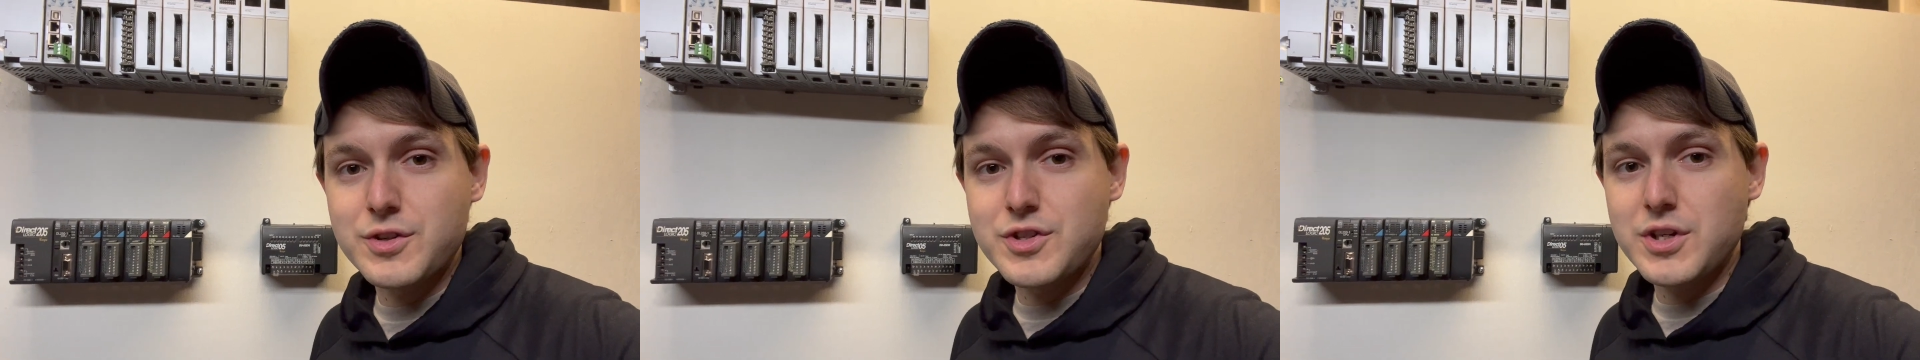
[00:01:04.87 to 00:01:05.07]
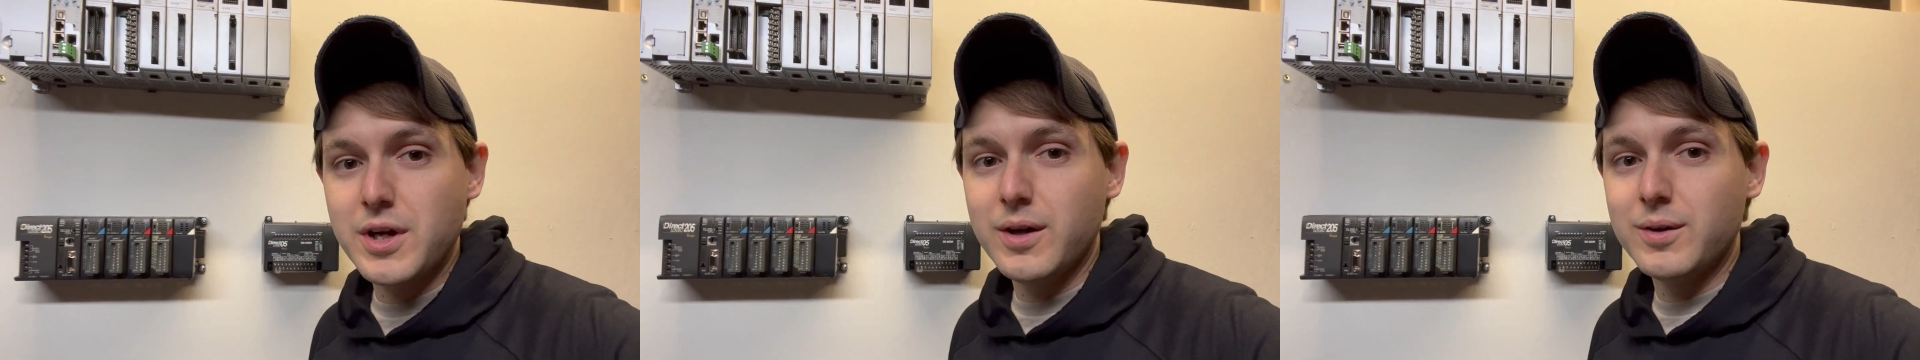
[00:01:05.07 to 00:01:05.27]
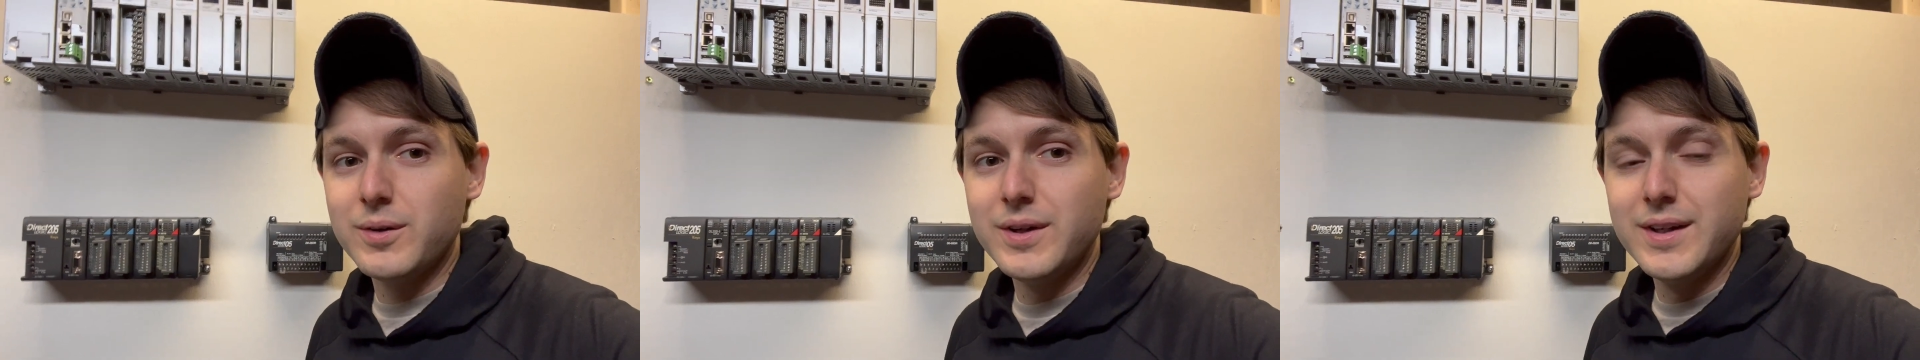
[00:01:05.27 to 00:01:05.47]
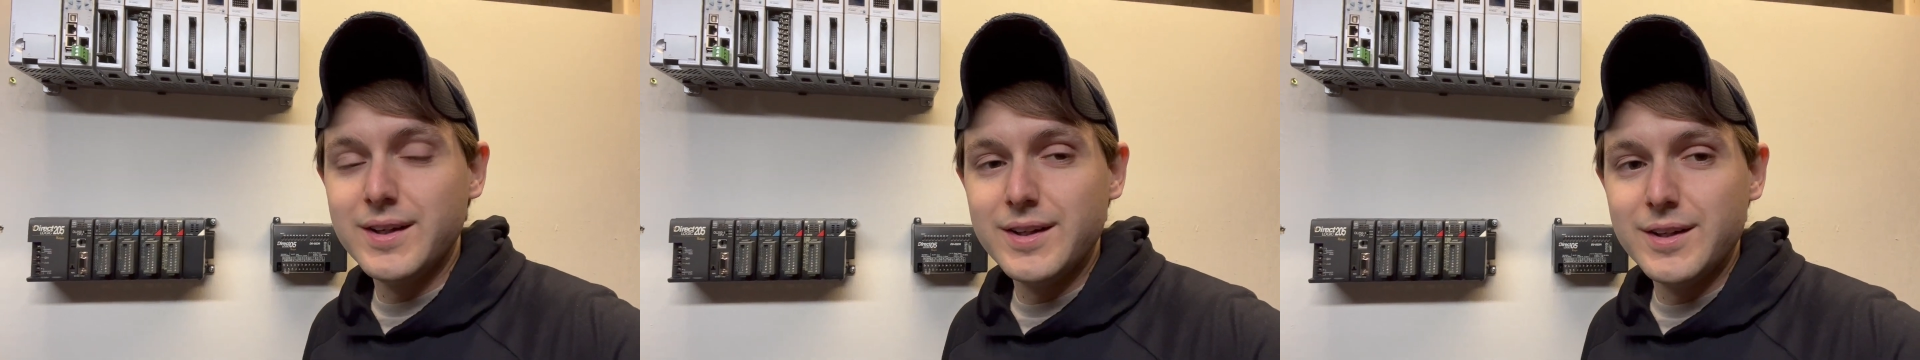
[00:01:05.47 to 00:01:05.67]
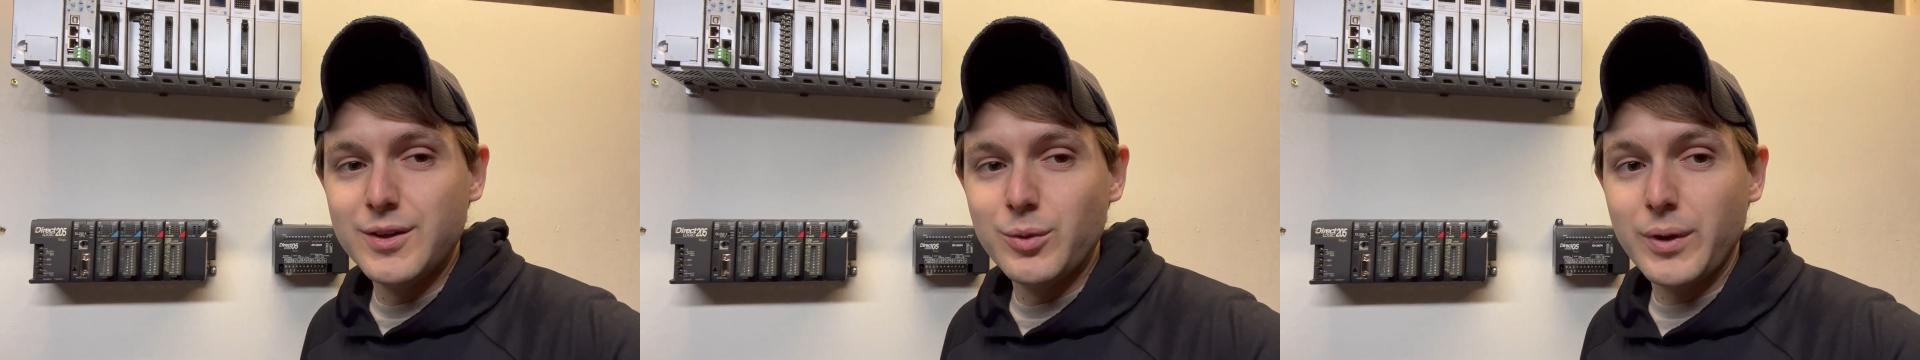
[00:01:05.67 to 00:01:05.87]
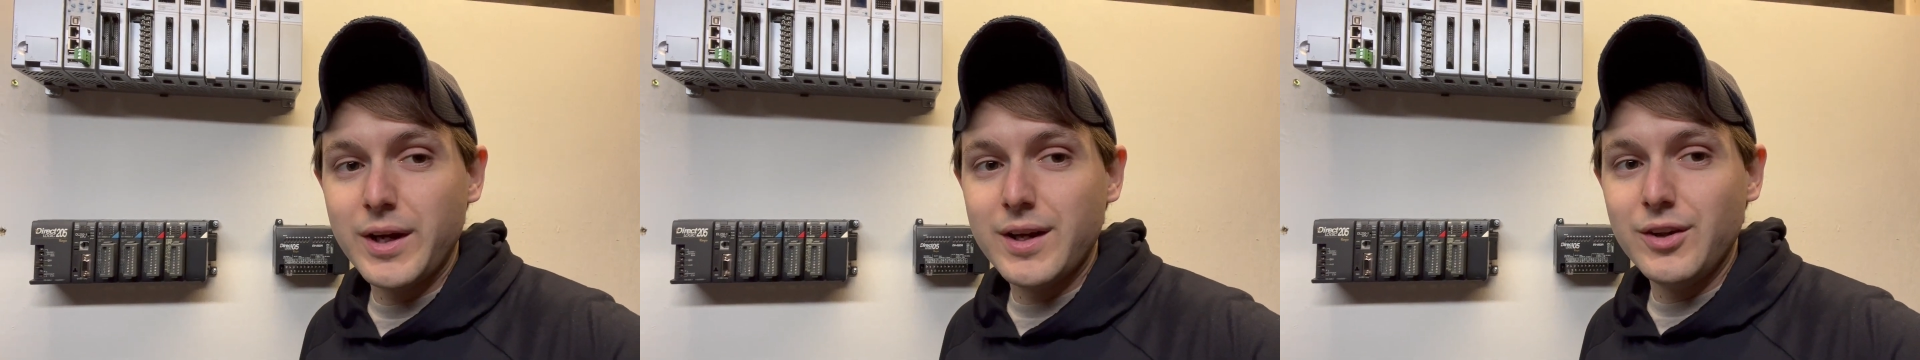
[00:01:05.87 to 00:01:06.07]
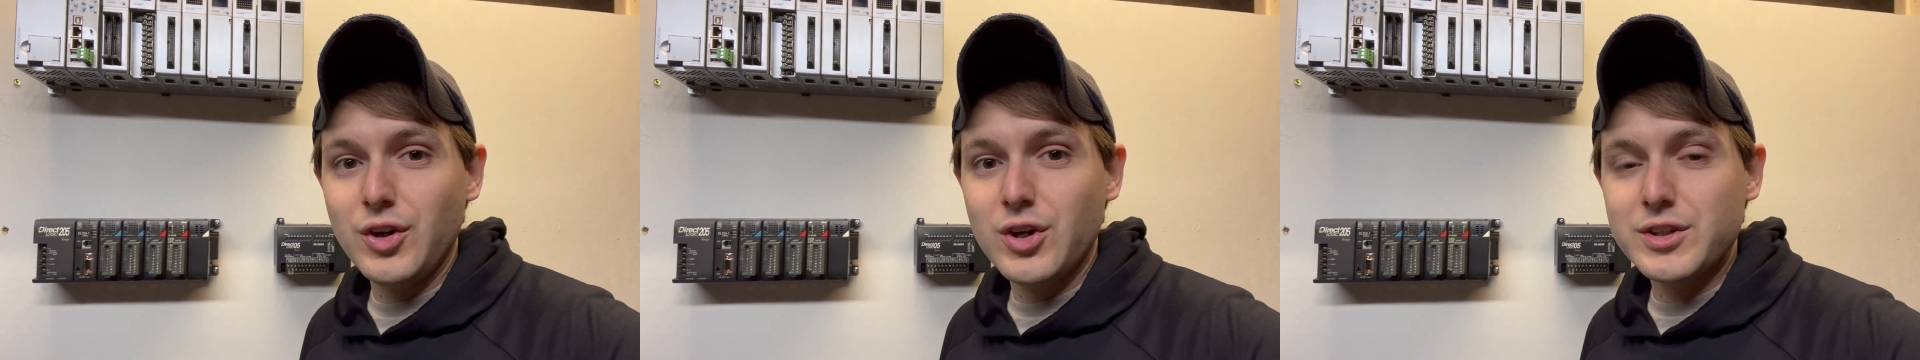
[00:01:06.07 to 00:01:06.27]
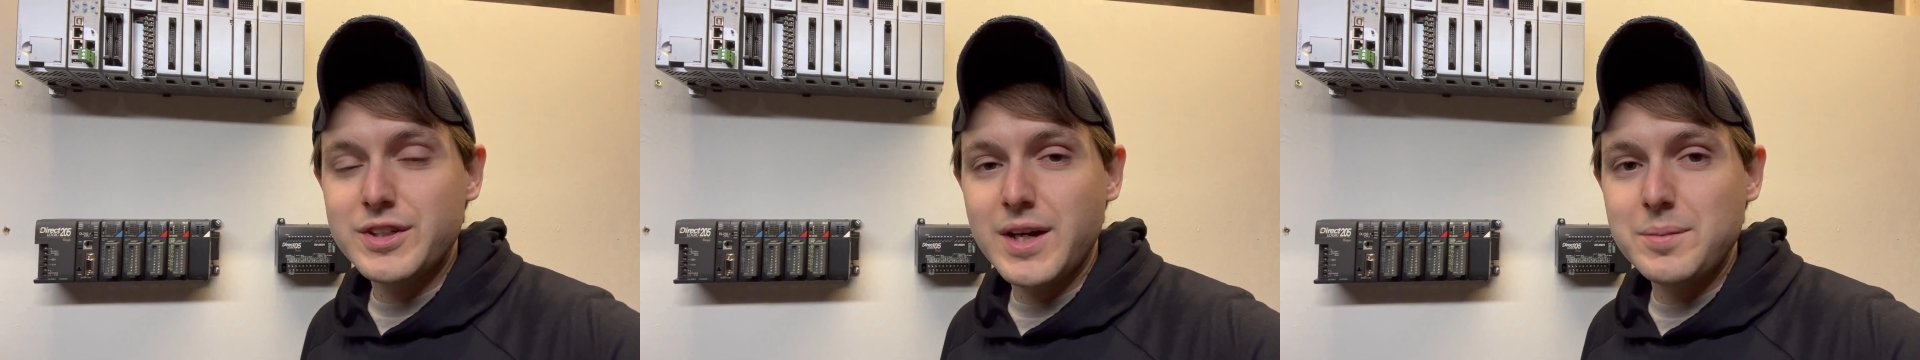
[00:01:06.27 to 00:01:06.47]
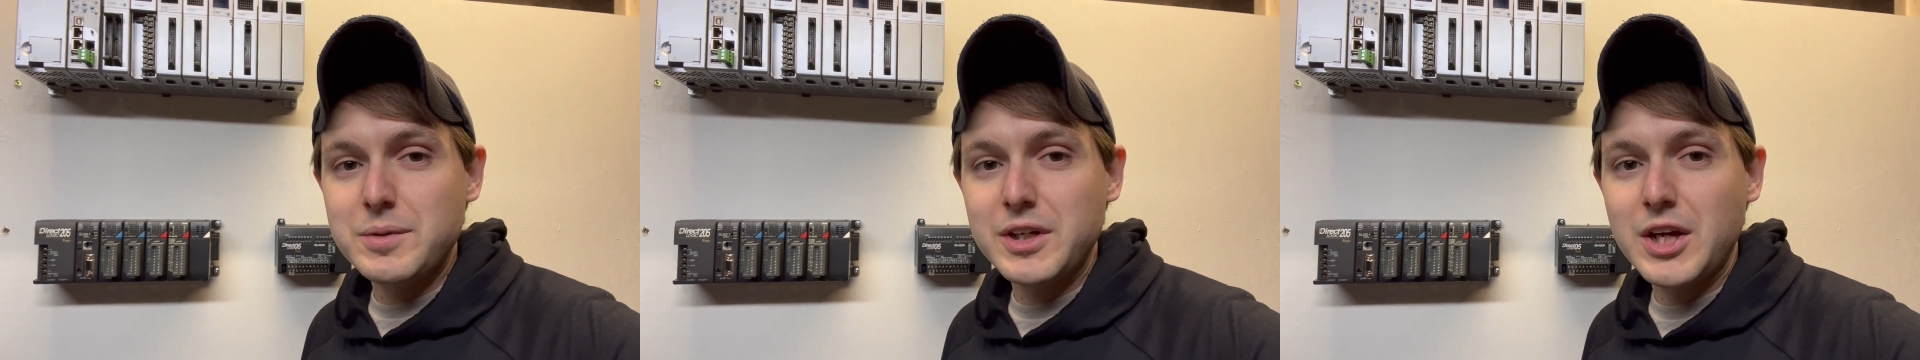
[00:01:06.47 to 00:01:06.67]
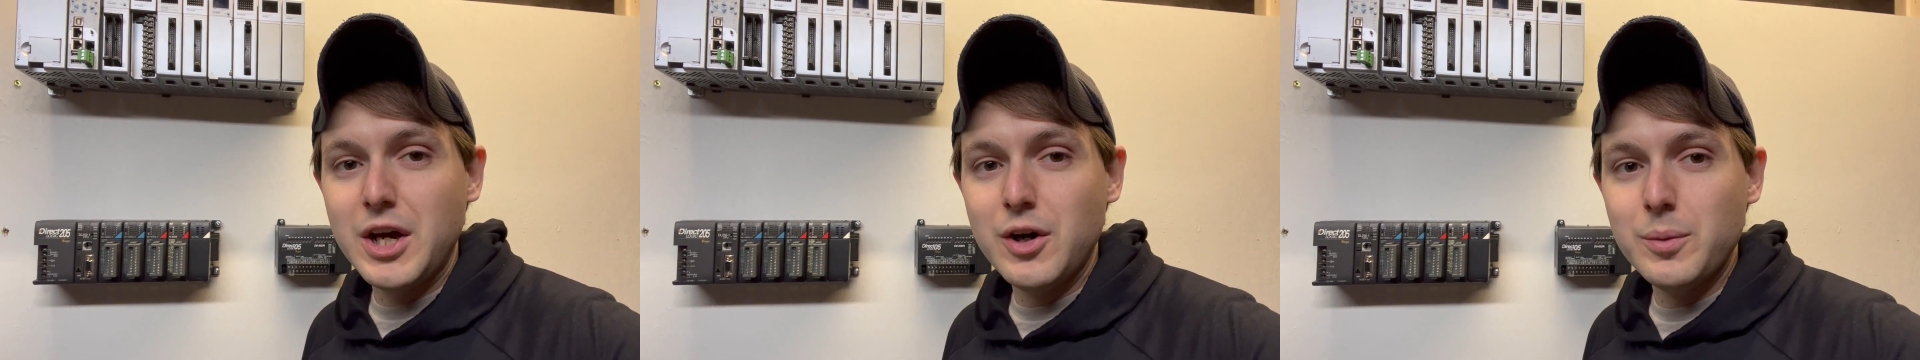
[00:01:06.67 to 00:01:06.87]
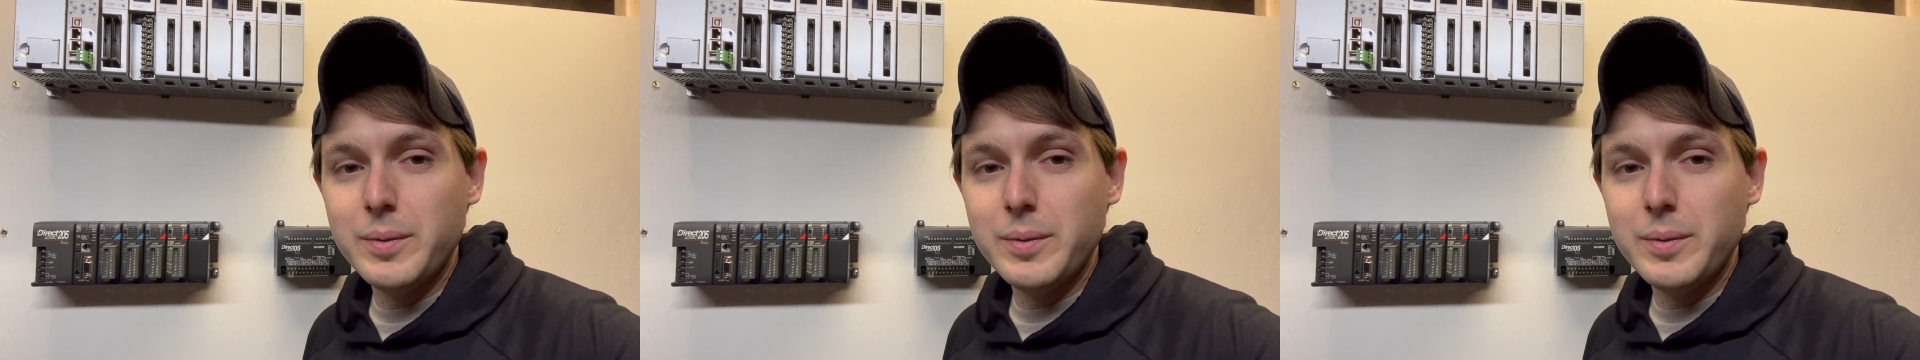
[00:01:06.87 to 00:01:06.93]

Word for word: so we got a long time to go,